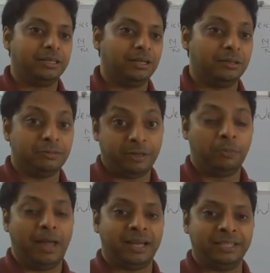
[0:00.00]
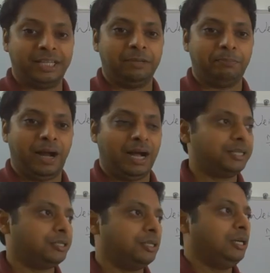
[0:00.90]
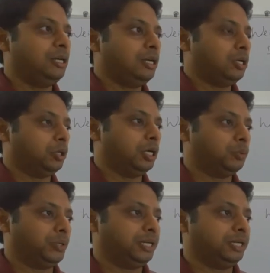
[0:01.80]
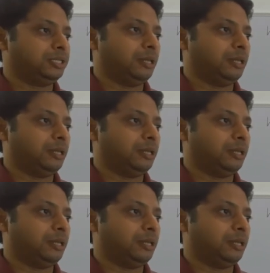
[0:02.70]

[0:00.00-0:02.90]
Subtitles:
ferromagnetic part with